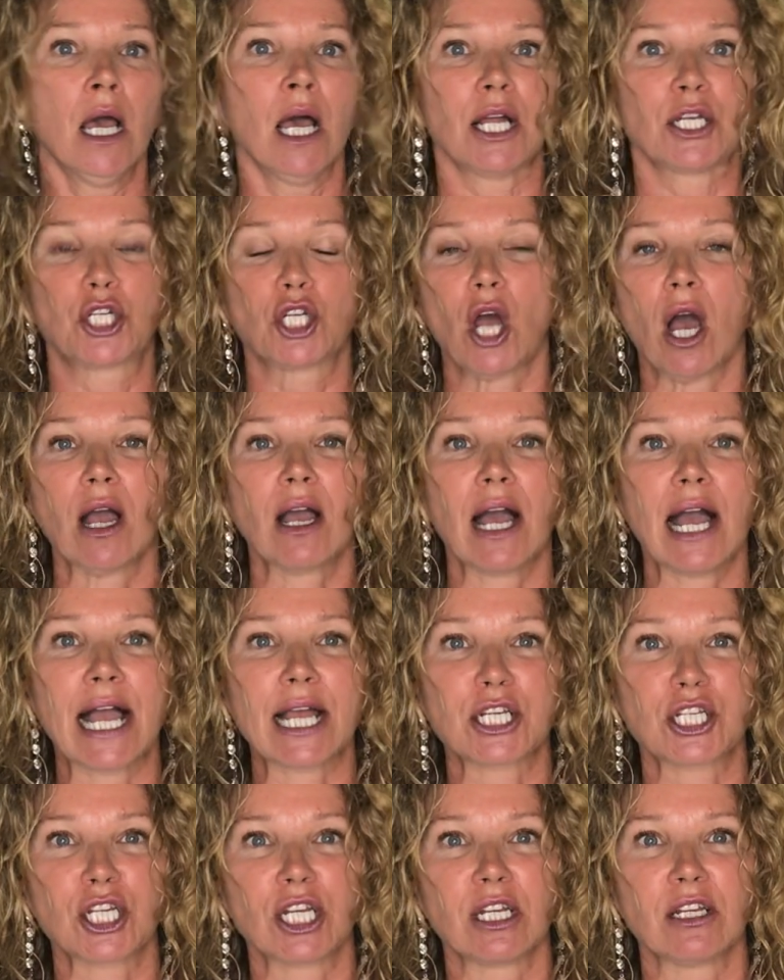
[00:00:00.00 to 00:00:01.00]
A chaga
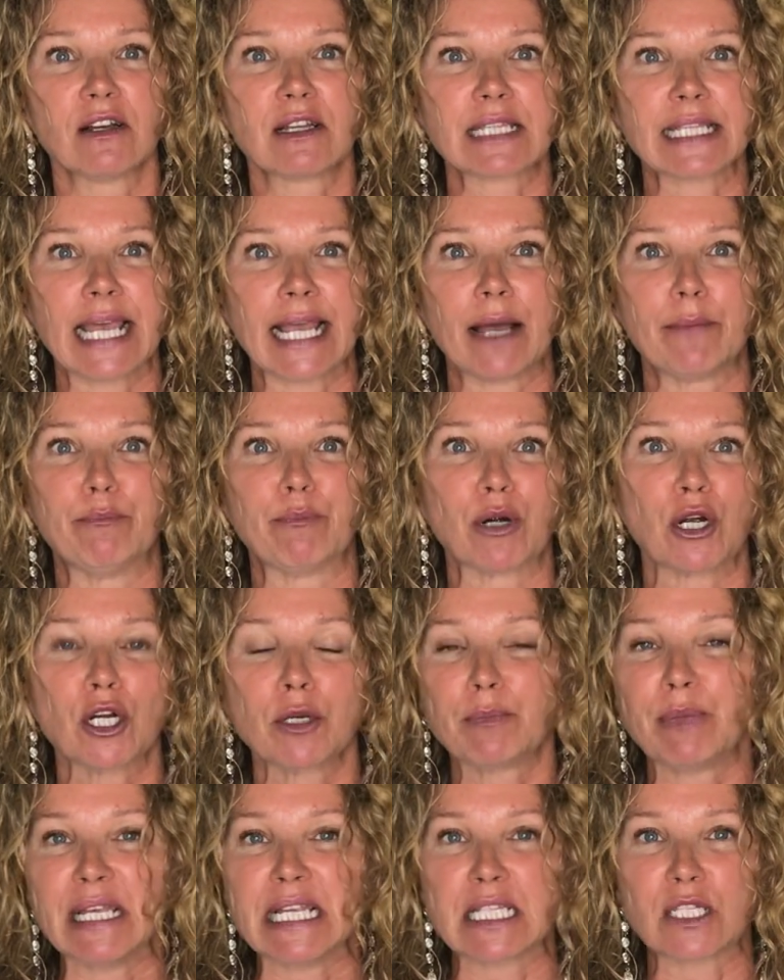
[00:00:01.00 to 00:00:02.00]
actually looks like a
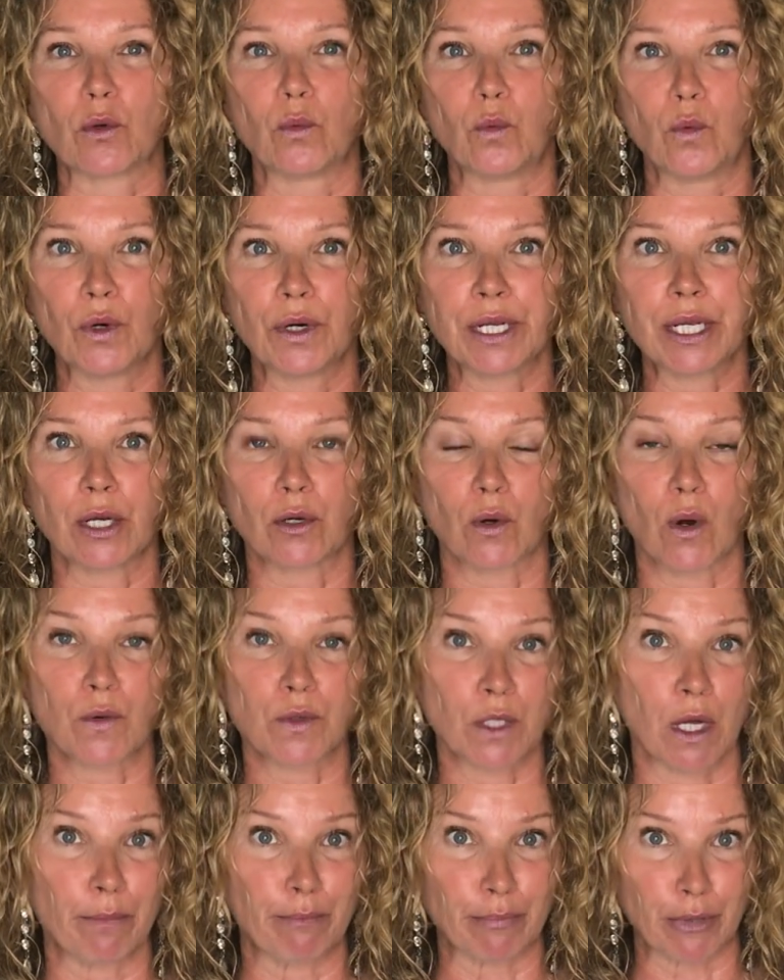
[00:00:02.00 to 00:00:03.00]
burnt piece of wood. It grows
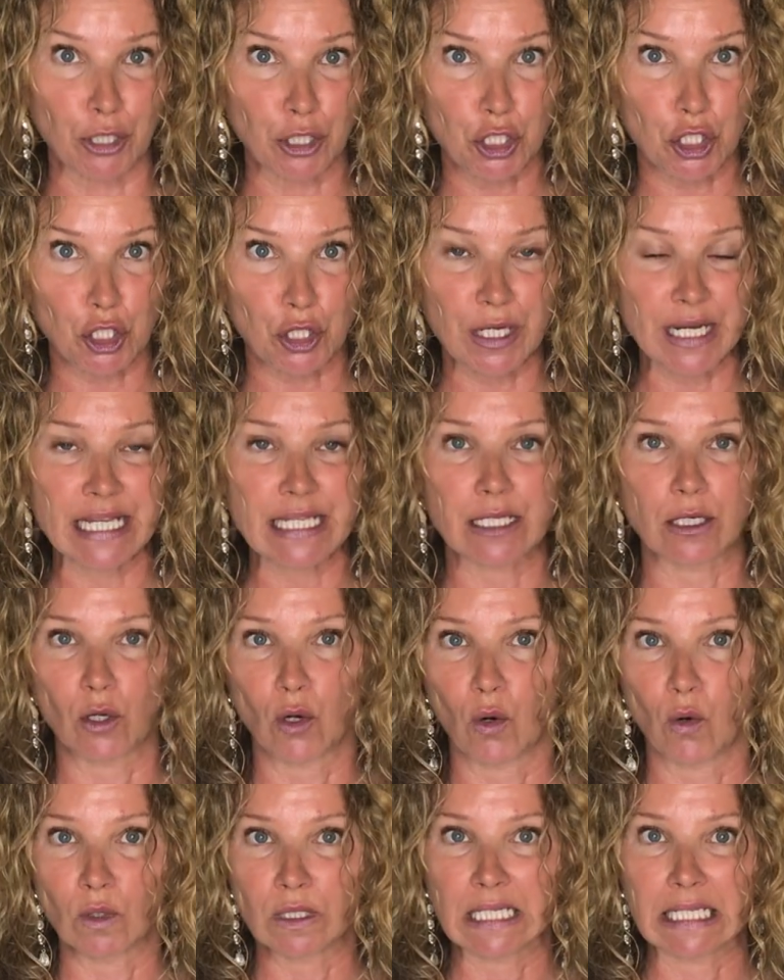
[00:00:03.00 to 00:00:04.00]
on birch trees in
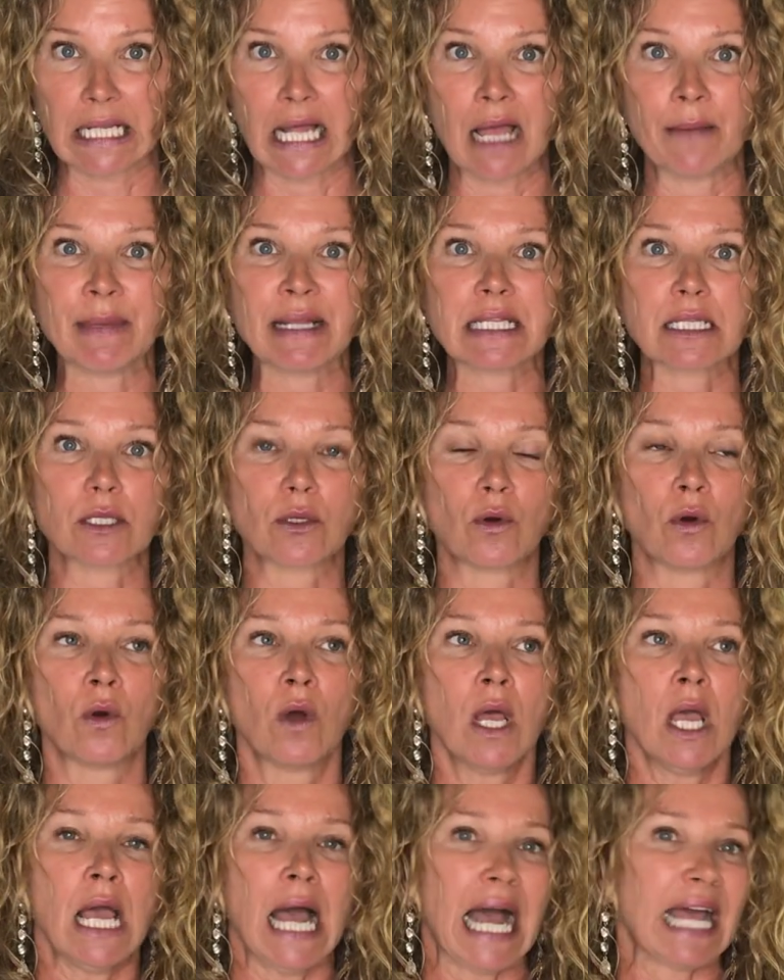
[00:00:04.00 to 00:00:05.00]
cold climates. So
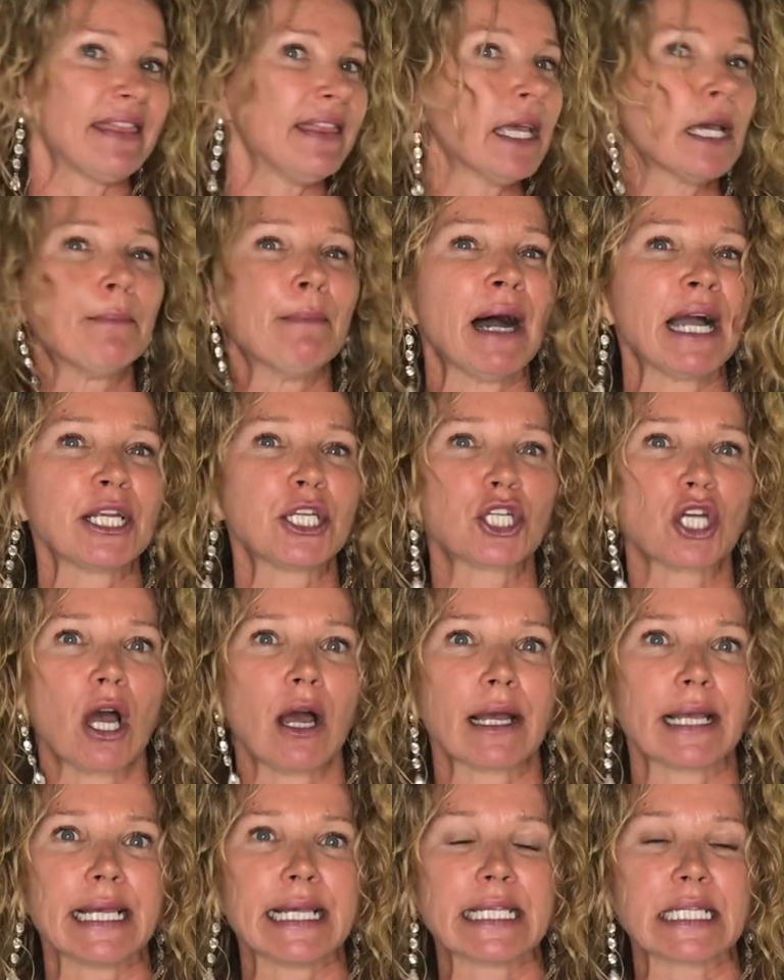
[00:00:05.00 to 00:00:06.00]
I think my
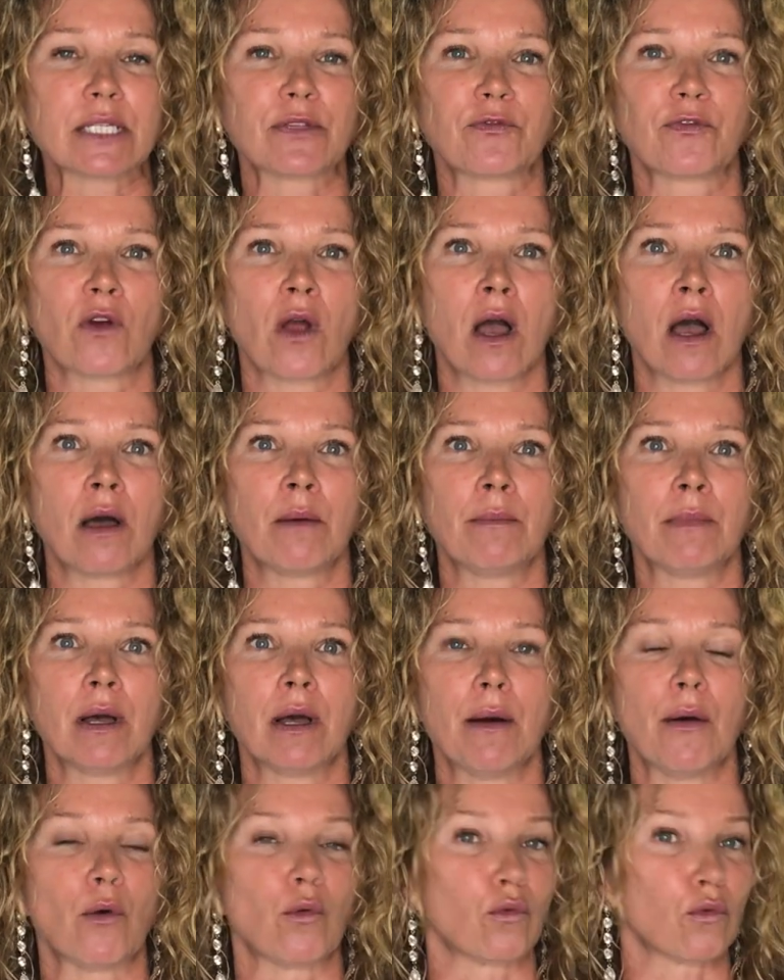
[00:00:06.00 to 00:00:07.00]
chaga is from
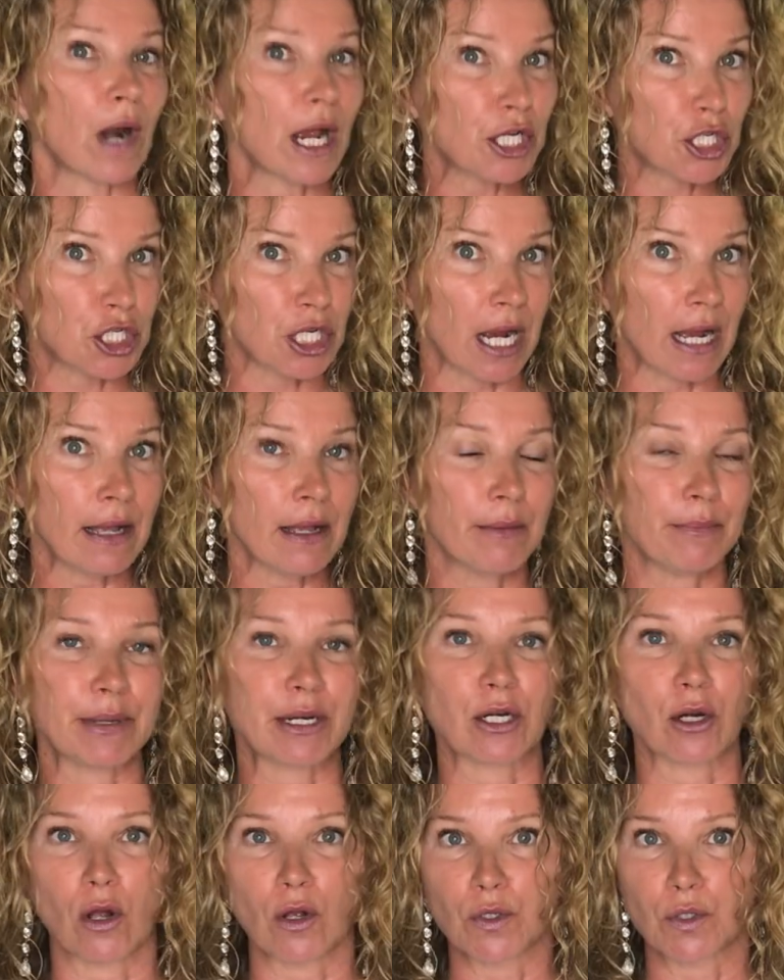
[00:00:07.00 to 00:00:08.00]
Russia, but
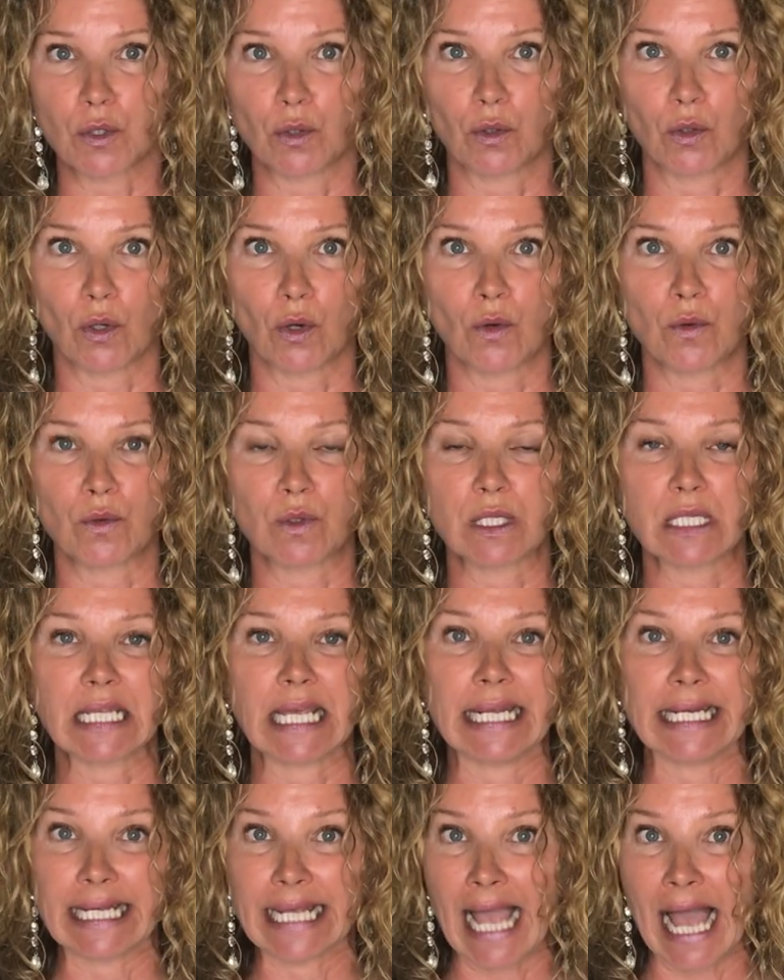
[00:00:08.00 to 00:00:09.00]
it also grows
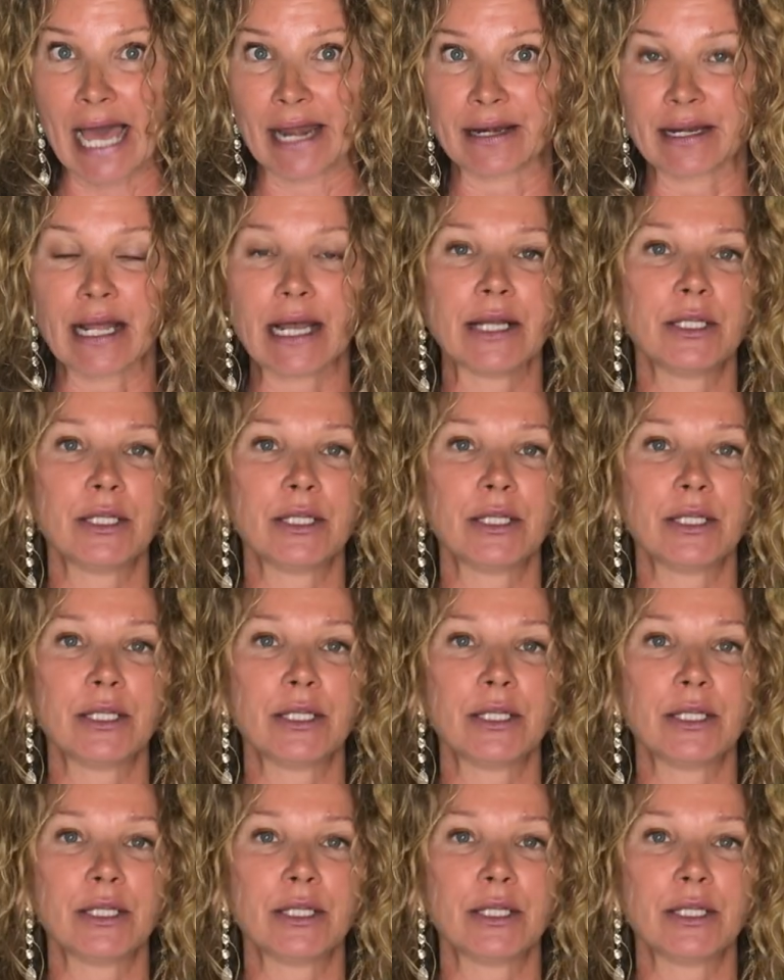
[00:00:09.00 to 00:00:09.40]
in Canada.